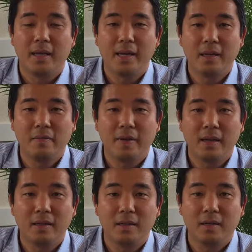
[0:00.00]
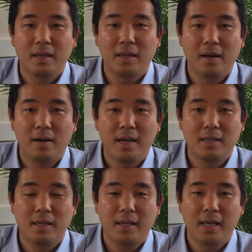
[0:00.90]
In any event, the DLIR
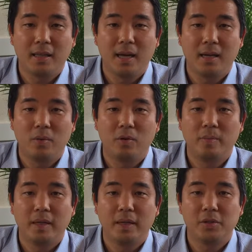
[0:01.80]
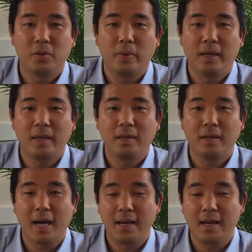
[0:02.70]
has indicated that it will be issuing